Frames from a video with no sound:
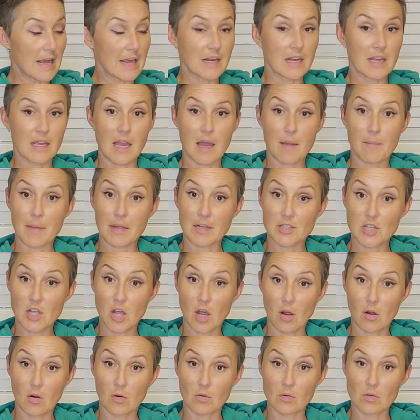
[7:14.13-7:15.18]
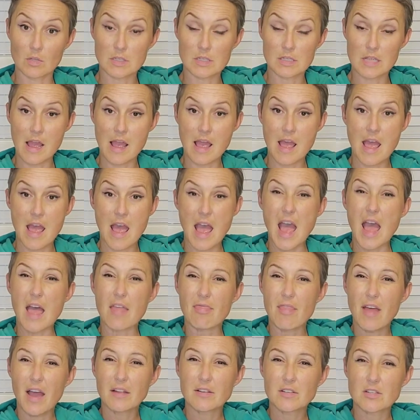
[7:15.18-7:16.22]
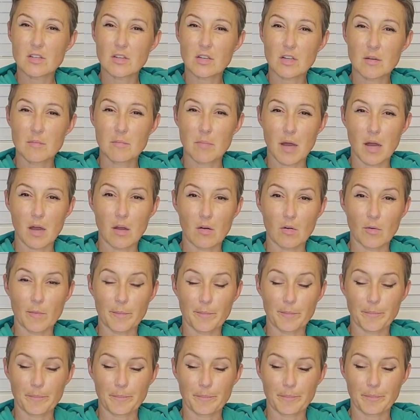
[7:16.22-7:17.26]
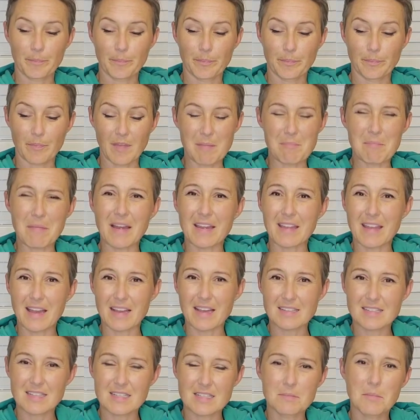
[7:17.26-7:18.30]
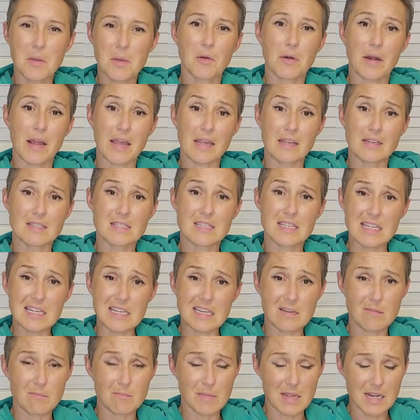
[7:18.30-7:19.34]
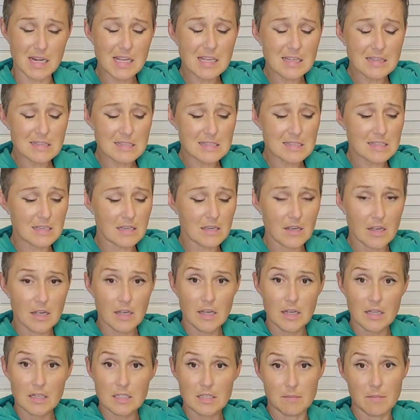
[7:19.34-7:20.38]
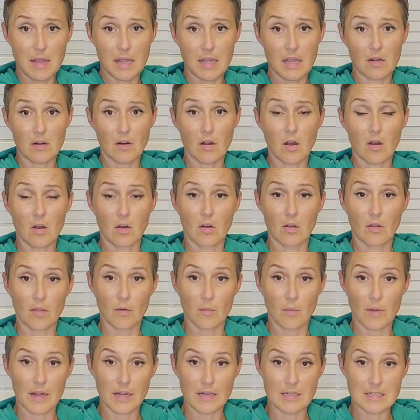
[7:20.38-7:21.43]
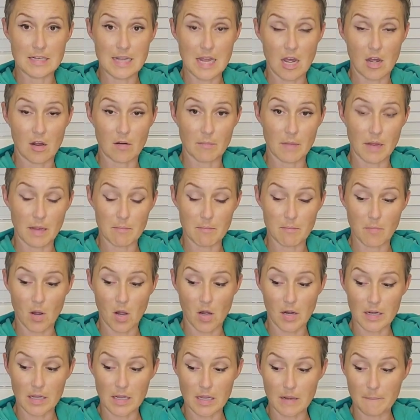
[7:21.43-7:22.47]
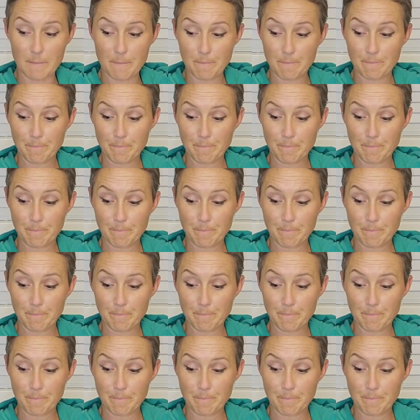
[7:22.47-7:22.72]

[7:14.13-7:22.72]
ending at my toes. And that took about, my guess is about eighteen minutes to make it all the way down my body.